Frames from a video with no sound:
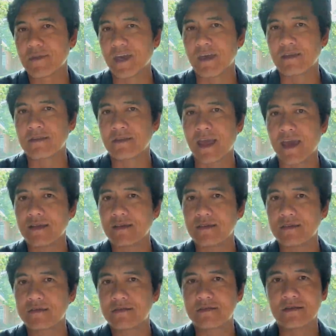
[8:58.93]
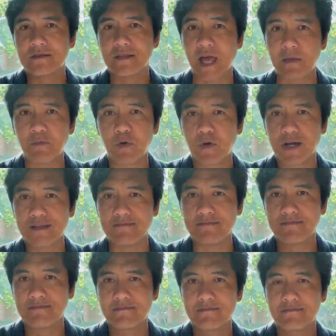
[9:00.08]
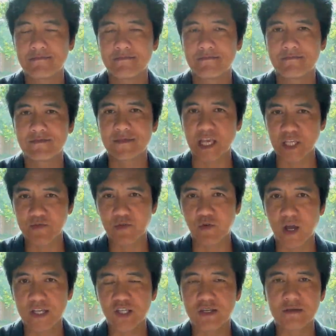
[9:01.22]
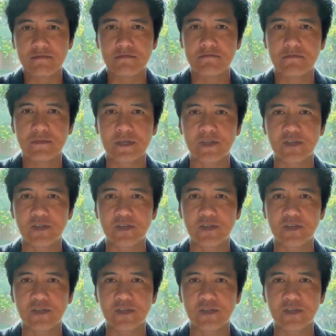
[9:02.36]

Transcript: And that is the Lymow One. Thanks for watching.